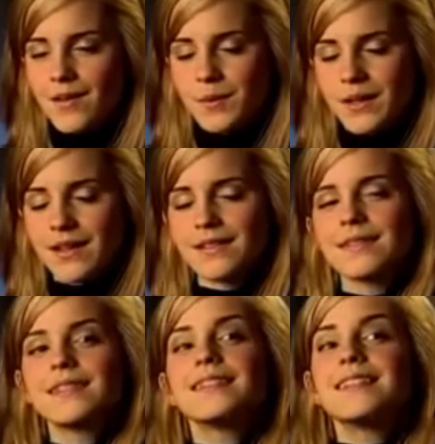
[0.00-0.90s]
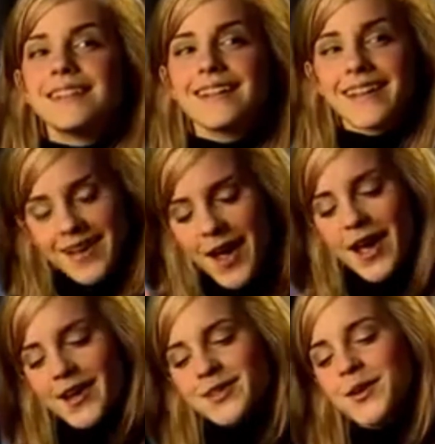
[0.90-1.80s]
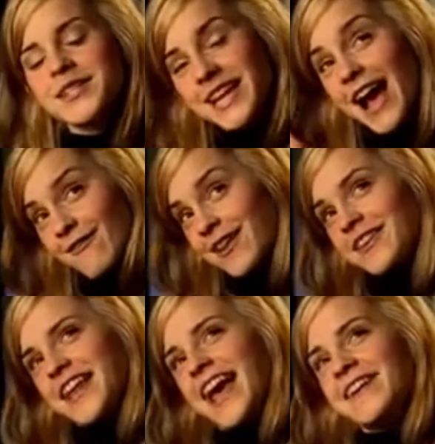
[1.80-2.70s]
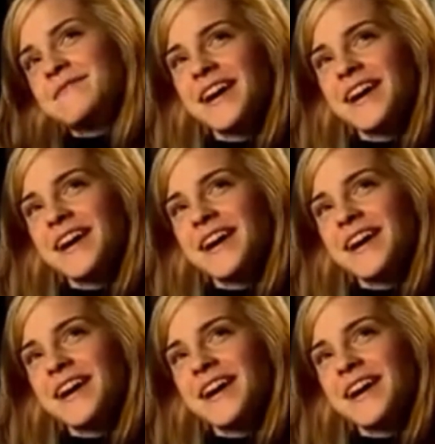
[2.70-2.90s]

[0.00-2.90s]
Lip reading: I'd be like, I do actually have another name,